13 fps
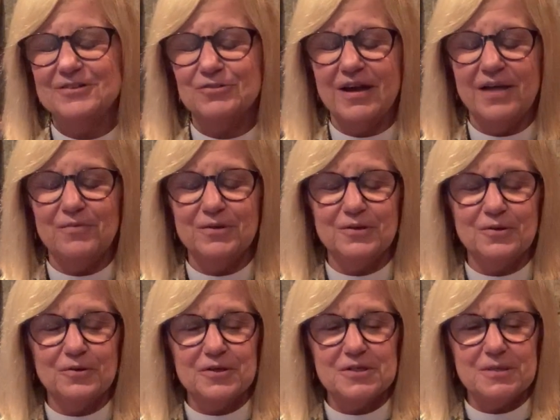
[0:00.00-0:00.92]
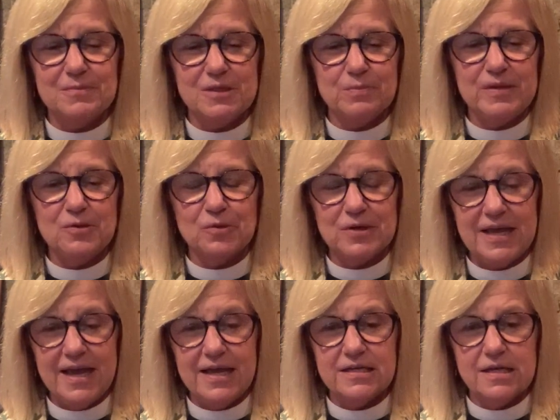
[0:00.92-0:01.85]
traveled in order to be
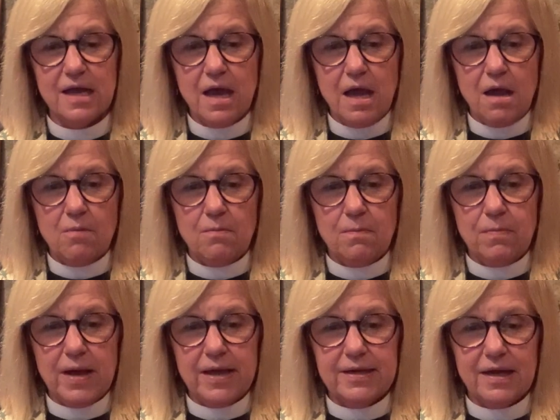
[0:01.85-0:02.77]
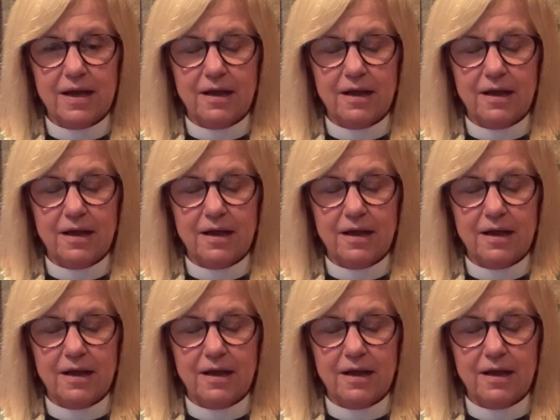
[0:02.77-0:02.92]
ordained. But